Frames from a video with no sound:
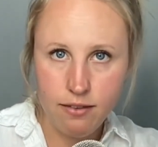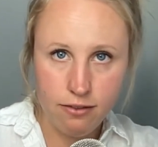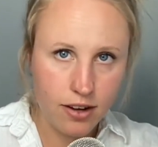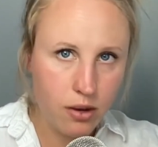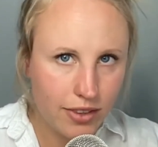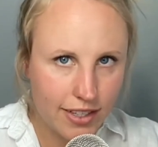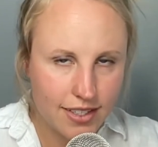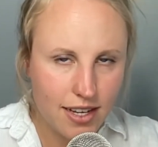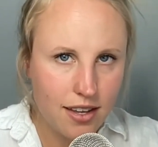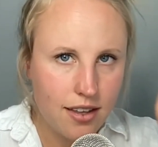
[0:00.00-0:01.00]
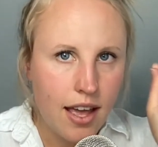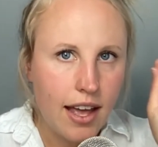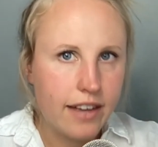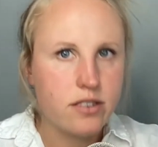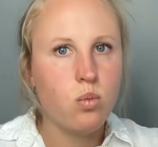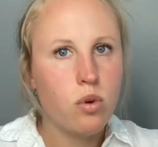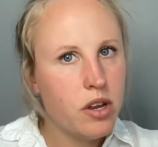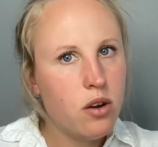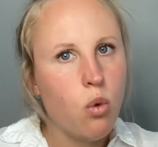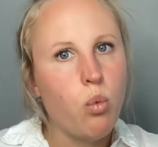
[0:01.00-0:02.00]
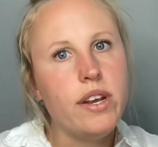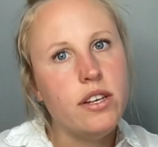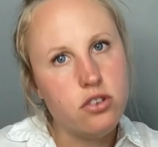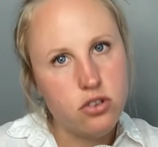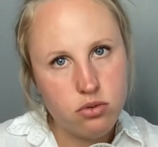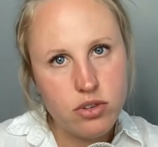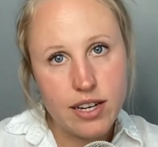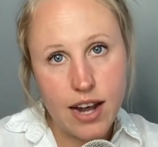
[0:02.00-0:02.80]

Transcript: for anyone listening, as a woman, we do need to